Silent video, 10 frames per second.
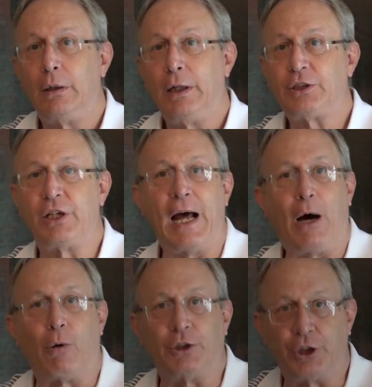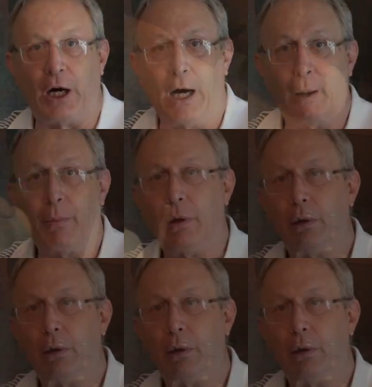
It's an hour job